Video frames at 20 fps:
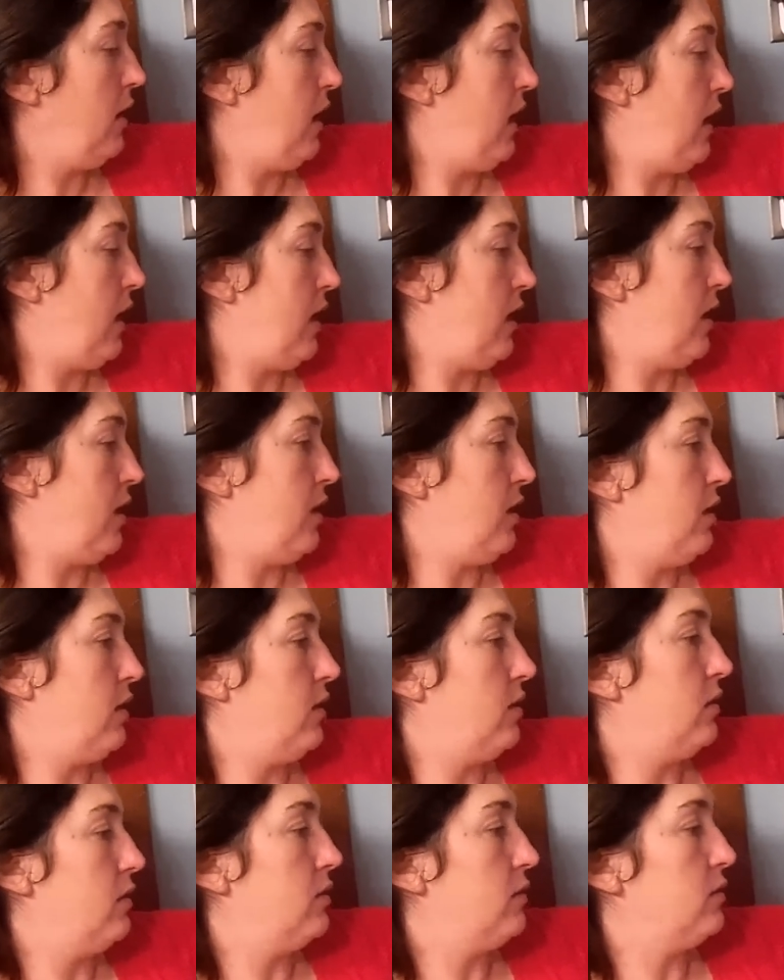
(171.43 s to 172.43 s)

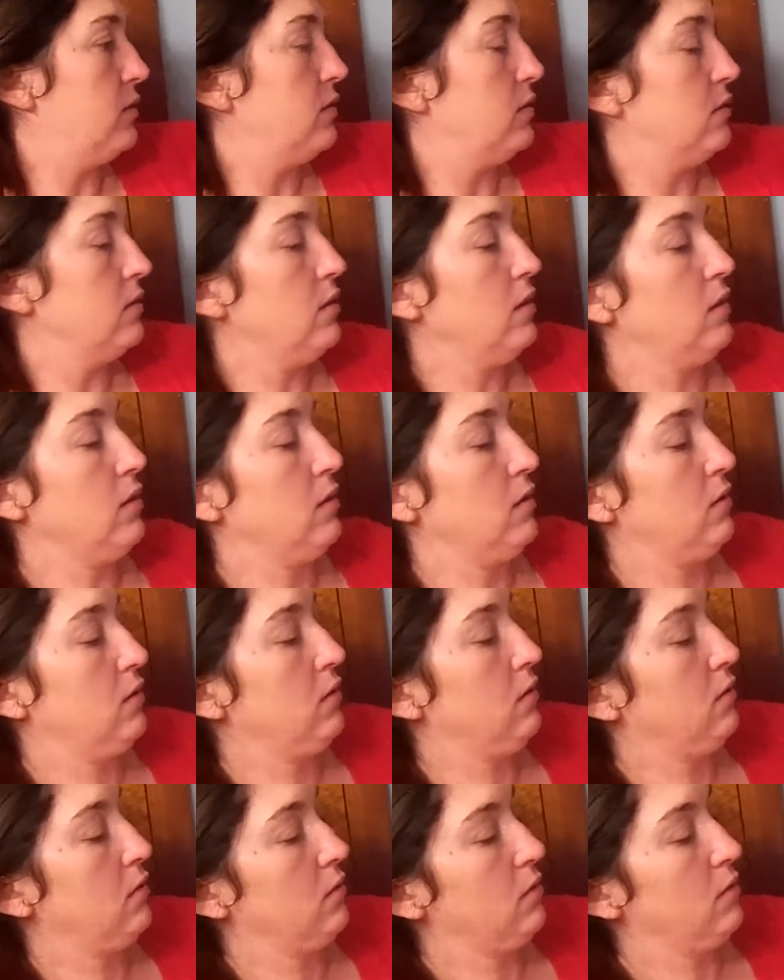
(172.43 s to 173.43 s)
And
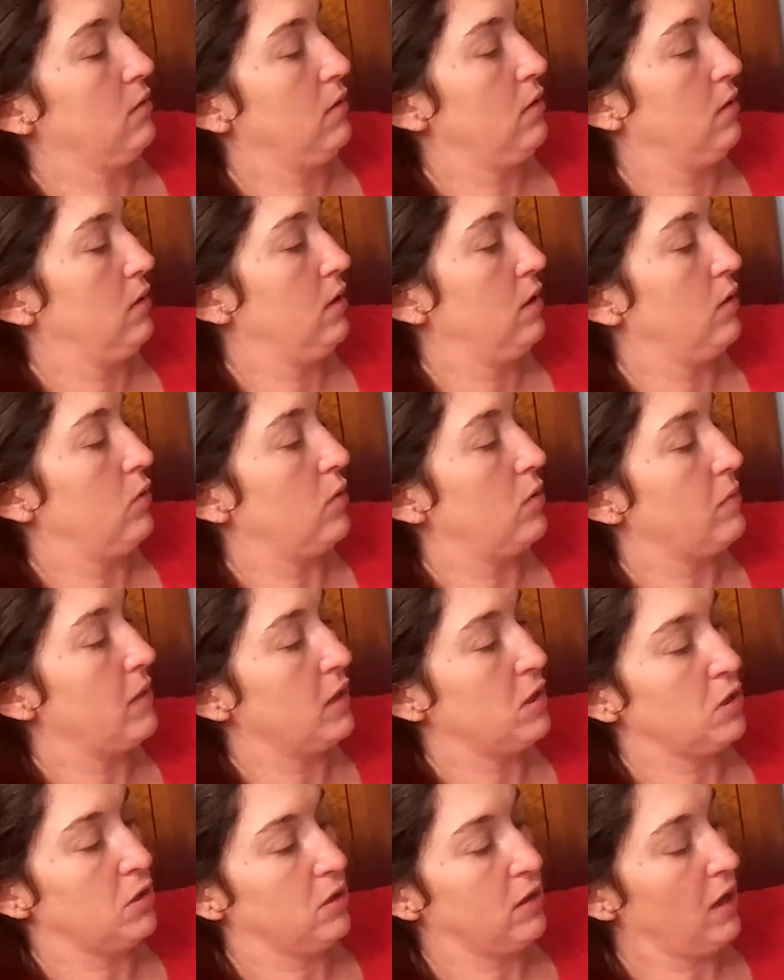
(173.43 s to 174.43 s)
you want to
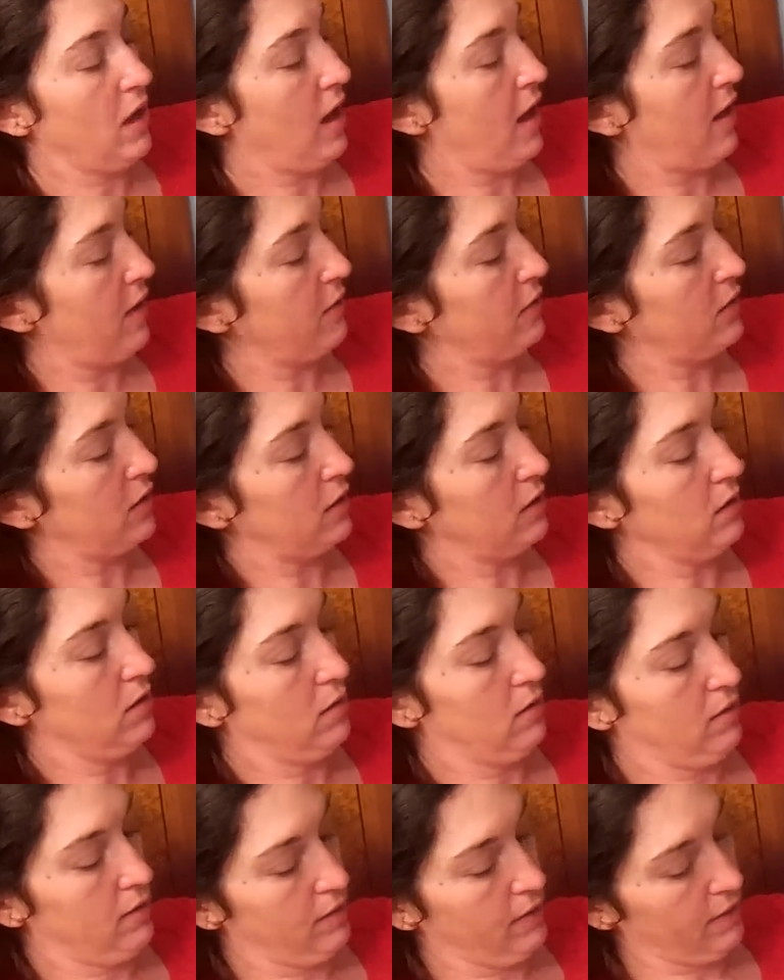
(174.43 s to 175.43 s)
make sure you have your
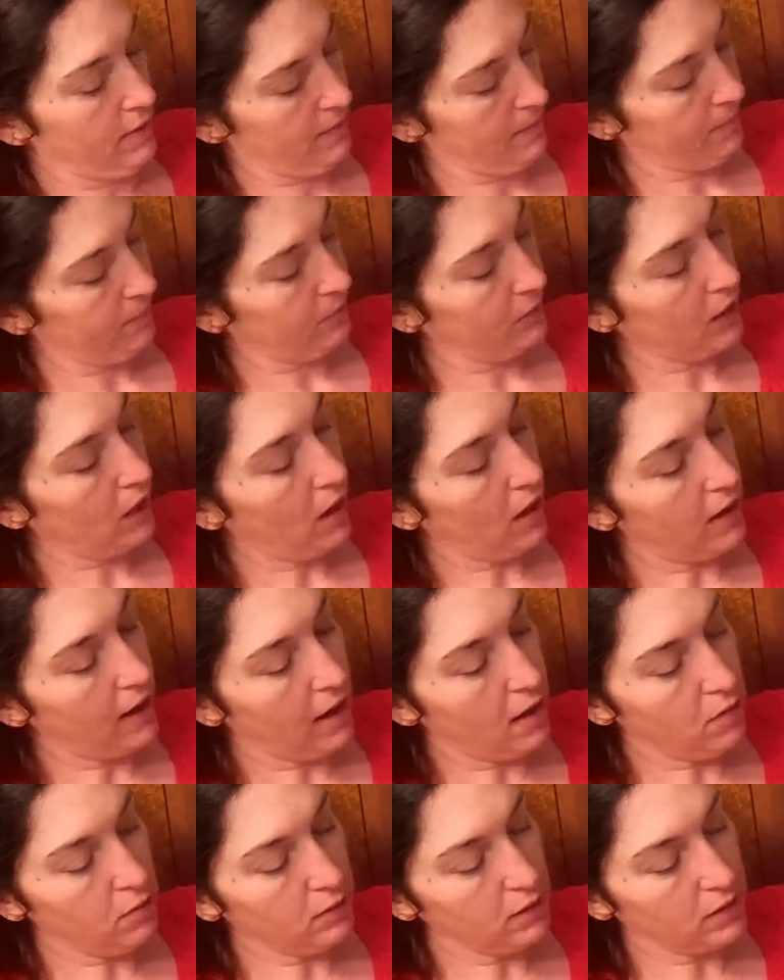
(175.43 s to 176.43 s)

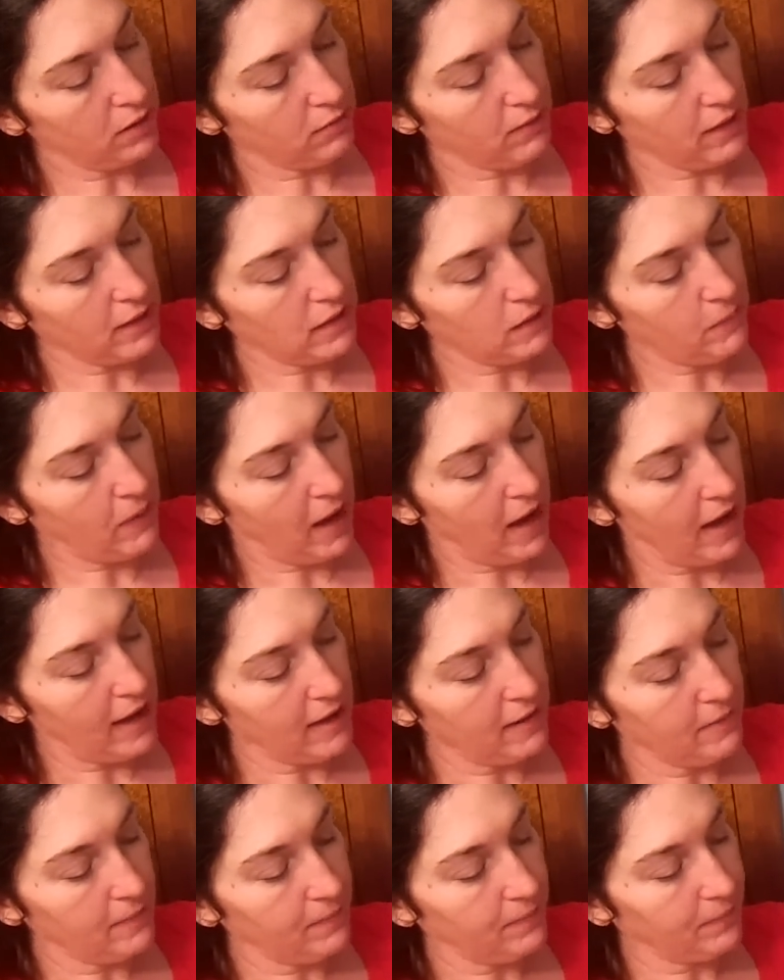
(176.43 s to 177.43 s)
cutout in the right spot.
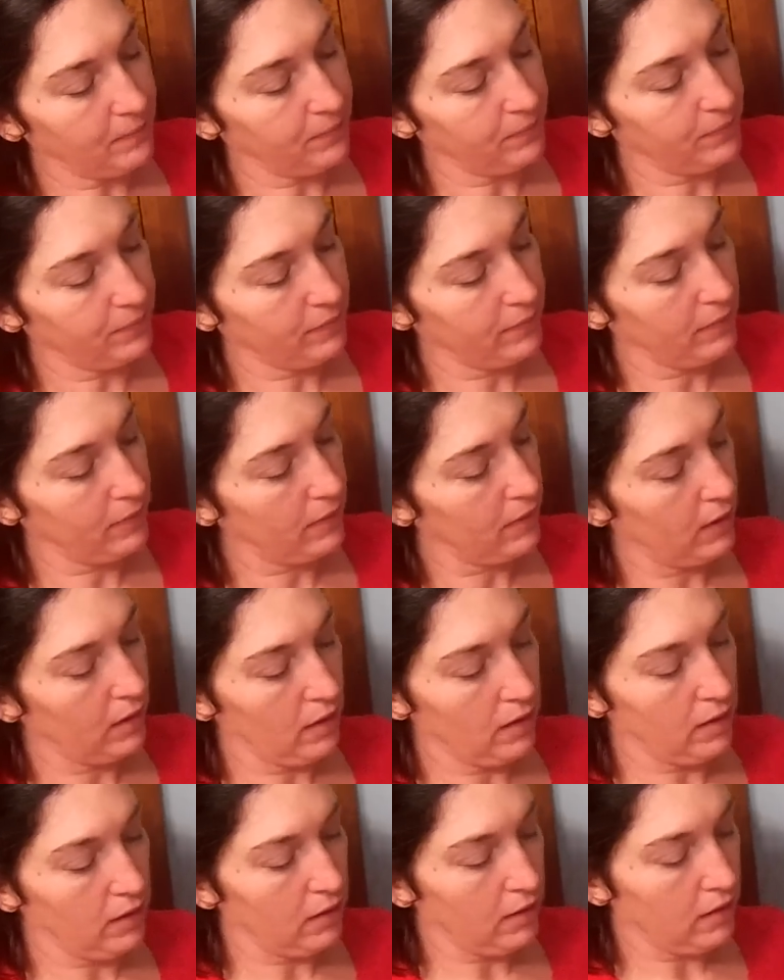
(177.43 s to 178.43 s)

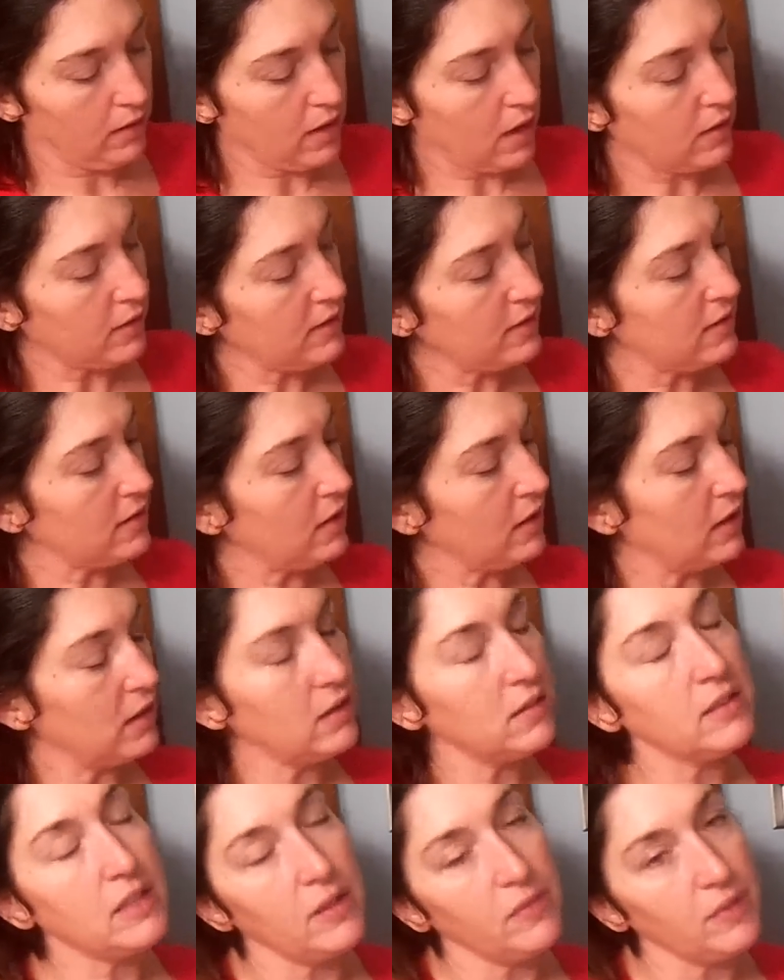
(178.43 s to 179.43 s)
Now, this is a
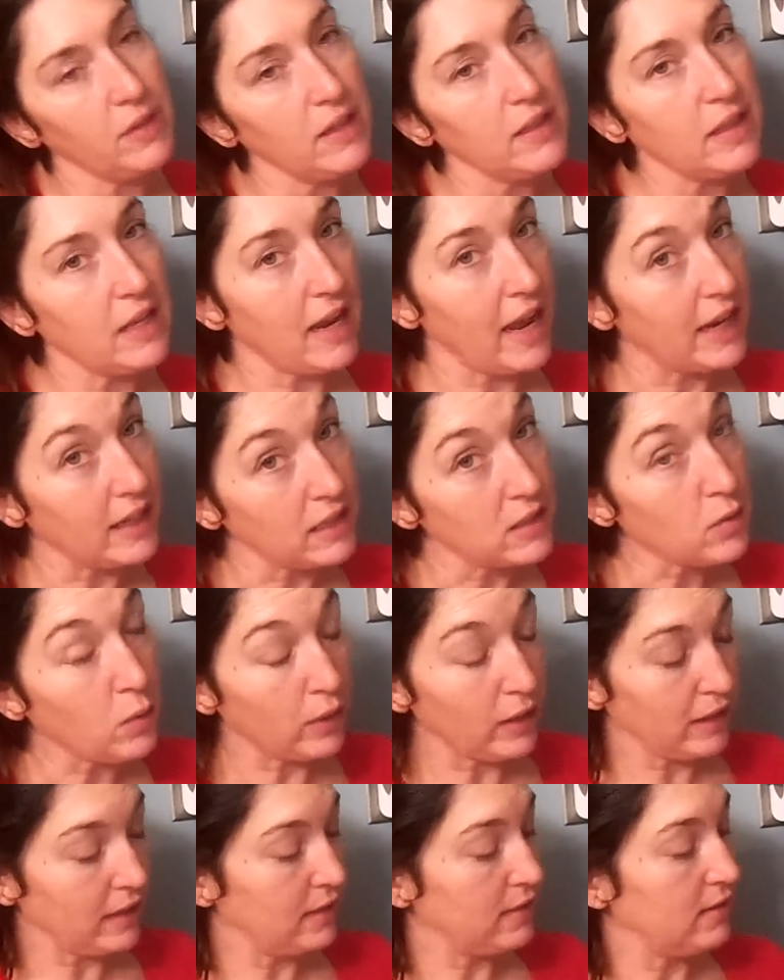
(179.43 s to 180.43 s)
little different than any
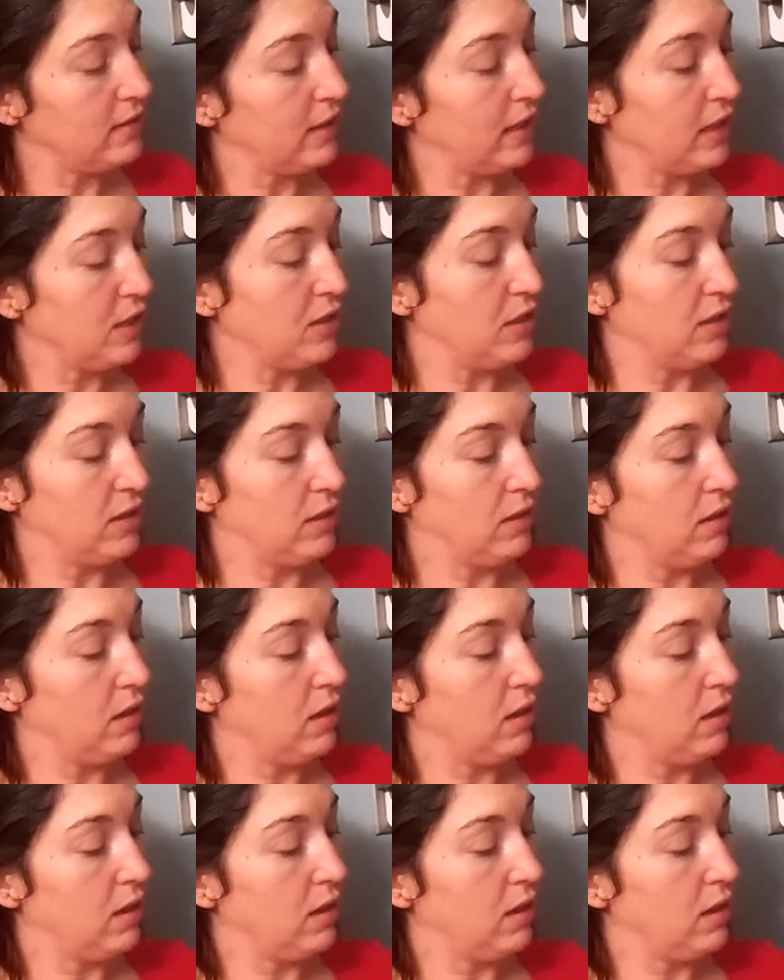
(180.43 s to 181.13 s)
toilet installation,